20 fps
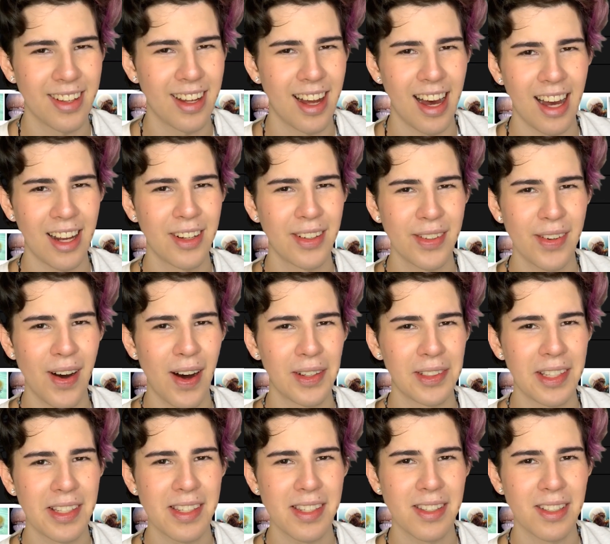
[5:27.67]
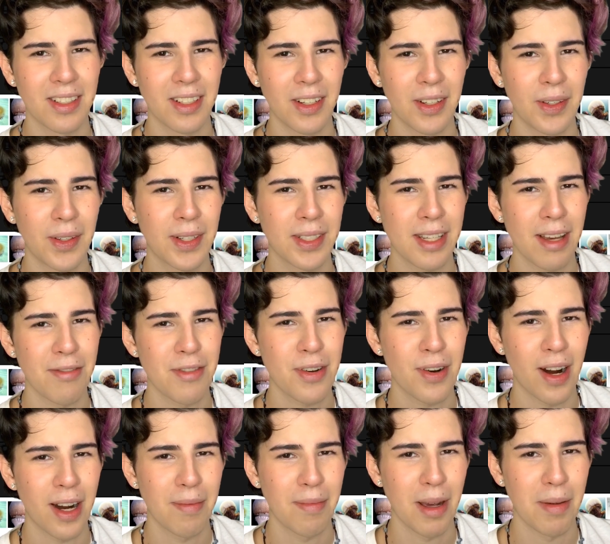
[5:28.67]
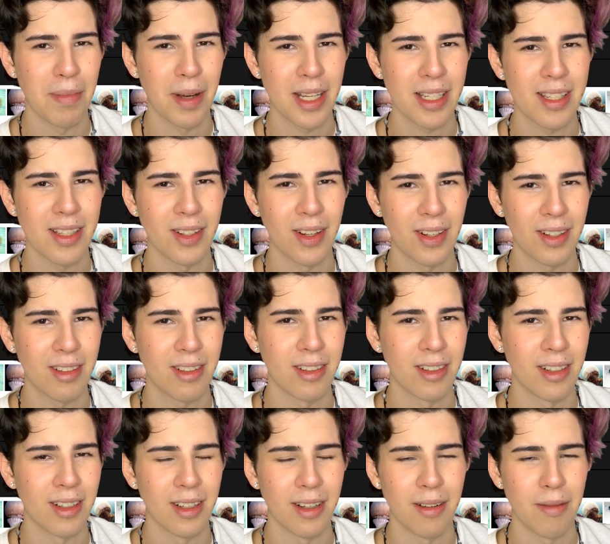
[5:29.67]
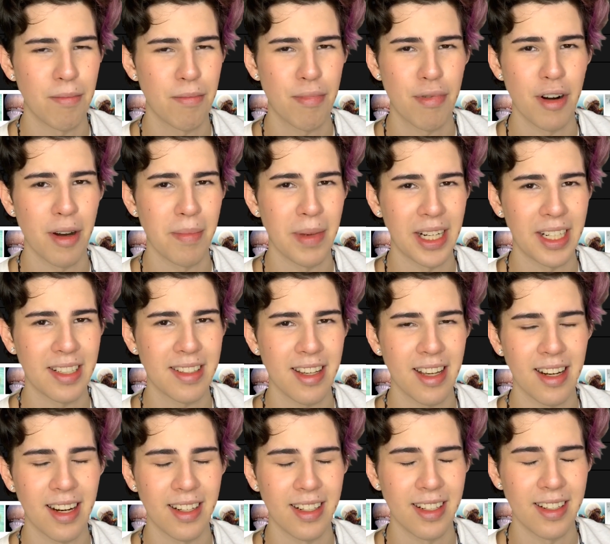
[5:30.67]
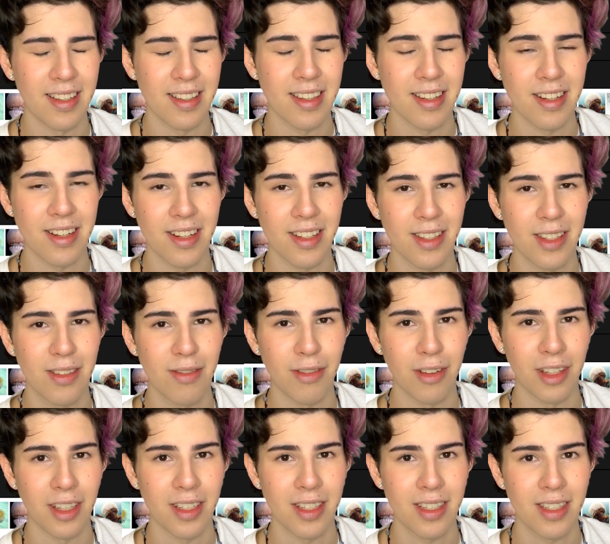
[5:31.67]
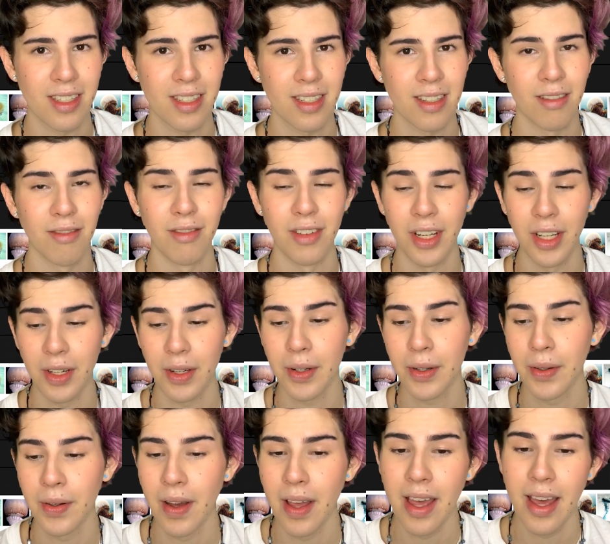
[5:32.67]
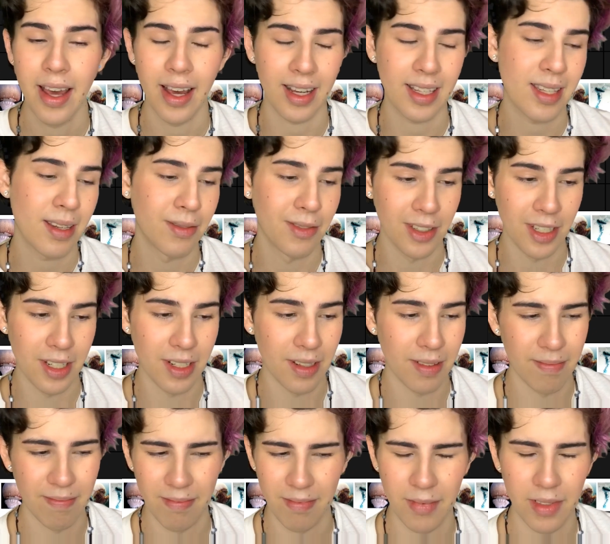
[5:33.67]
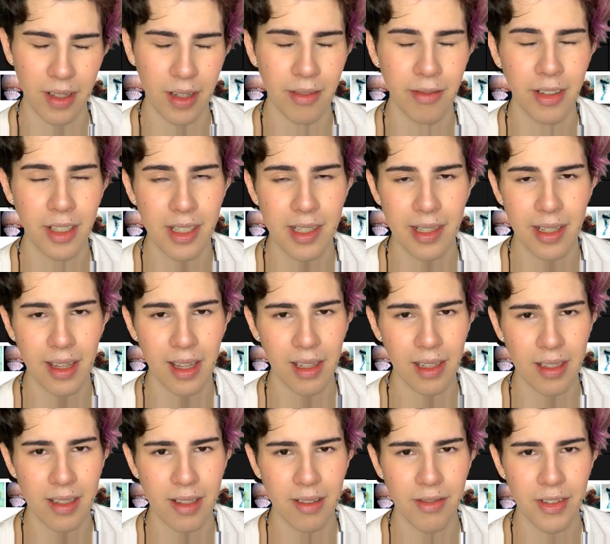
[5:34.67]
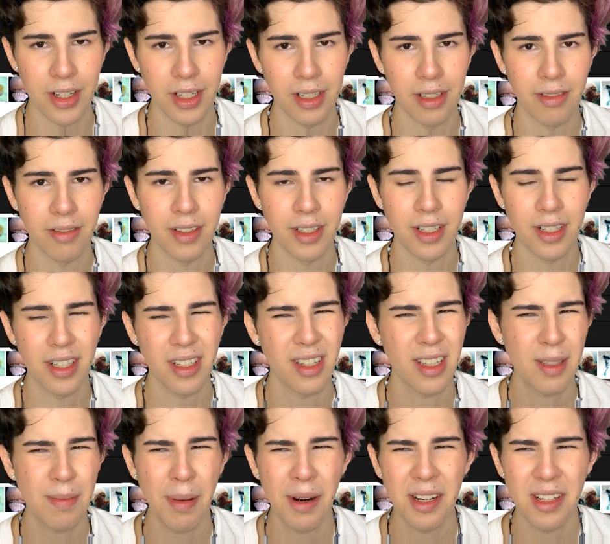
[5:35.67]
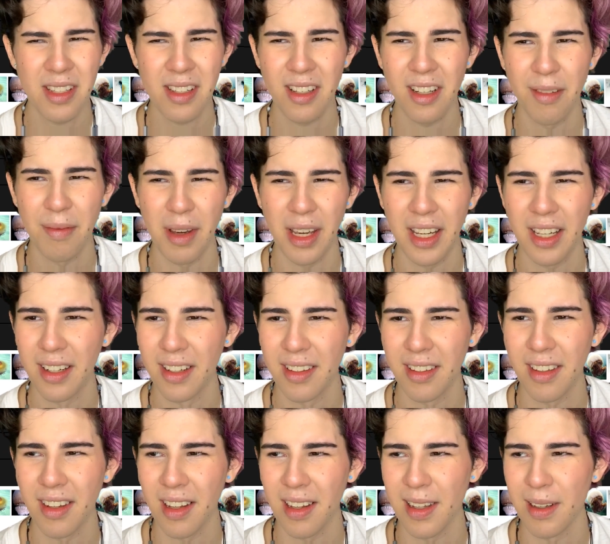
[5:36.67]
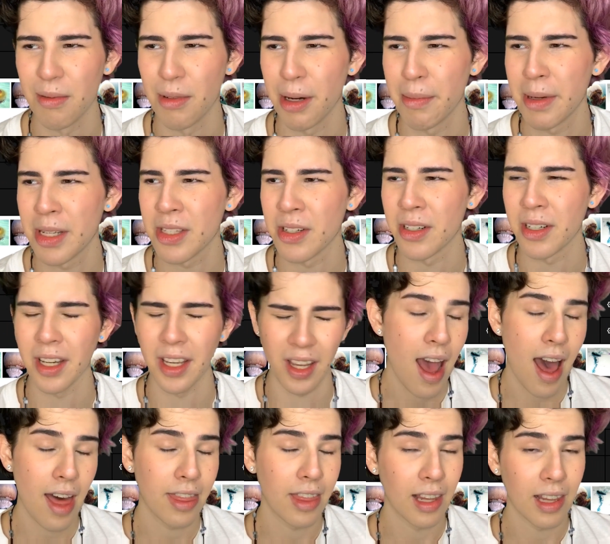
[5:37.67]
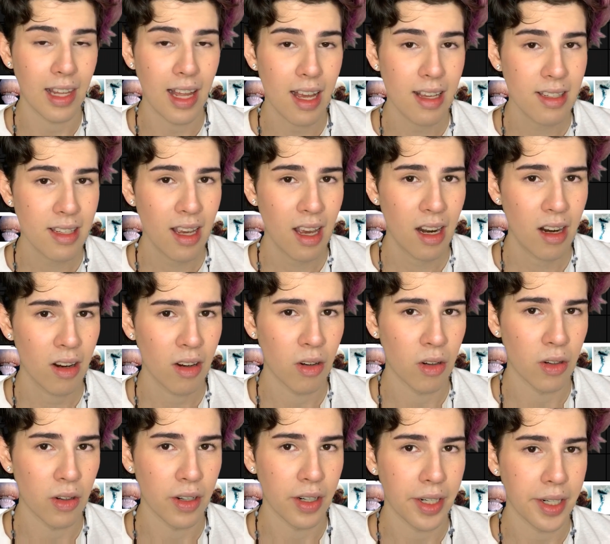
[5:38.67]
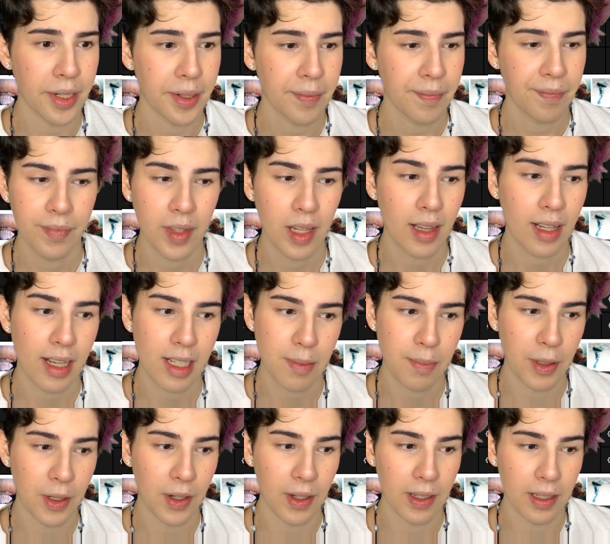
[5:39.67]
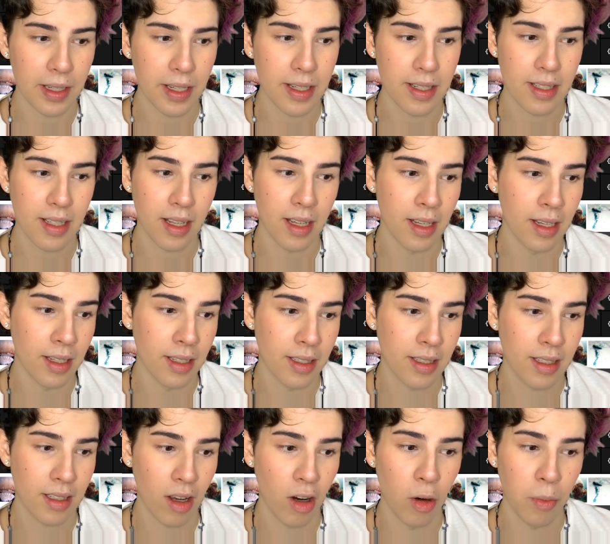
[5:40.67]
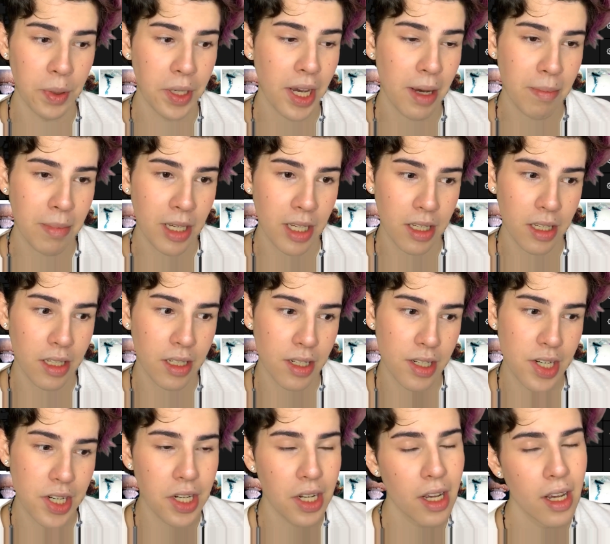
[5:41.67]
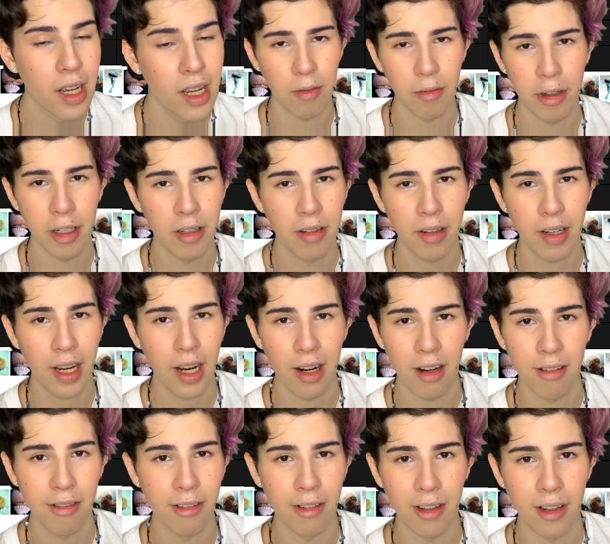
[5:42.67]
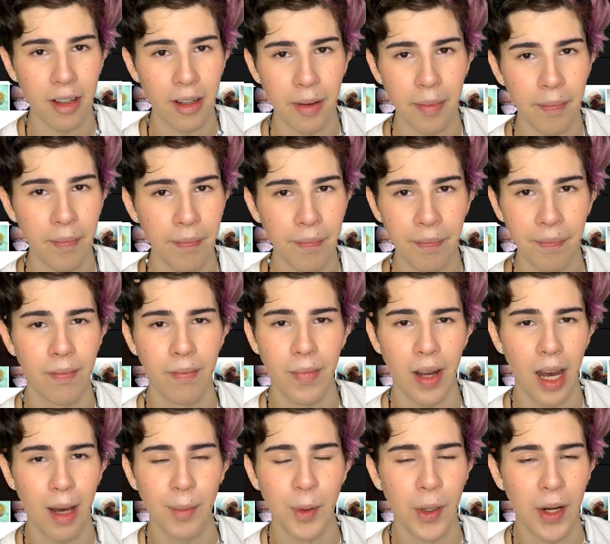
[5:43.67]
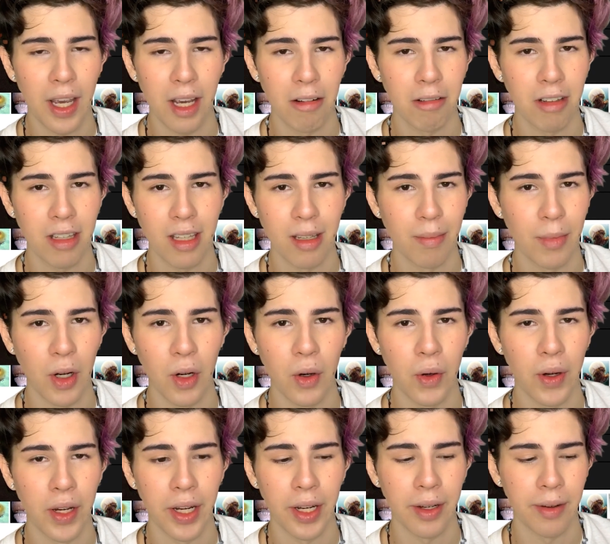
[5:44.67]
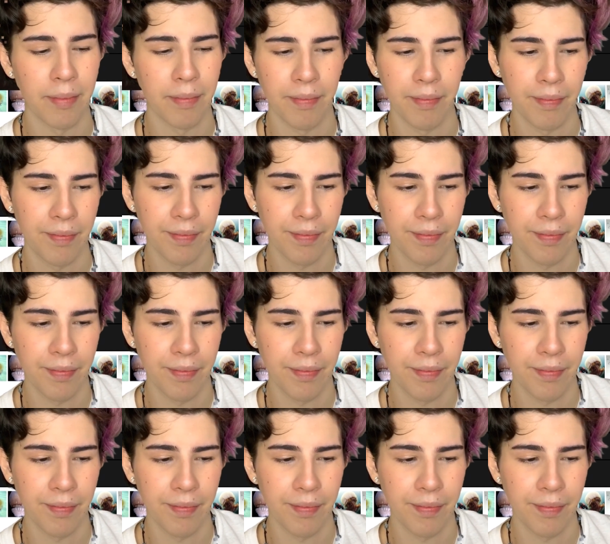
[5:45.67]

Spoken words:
I don't know how this is gonna go because I've tried my best not to premeditate any decisions for this video, except for the obviously the list of jellyfish. This part isn't gonna make it into the clip. Why am I talking? And the last category, last but not least, is hope you get beached. We don't care for them. I'm okay with them going.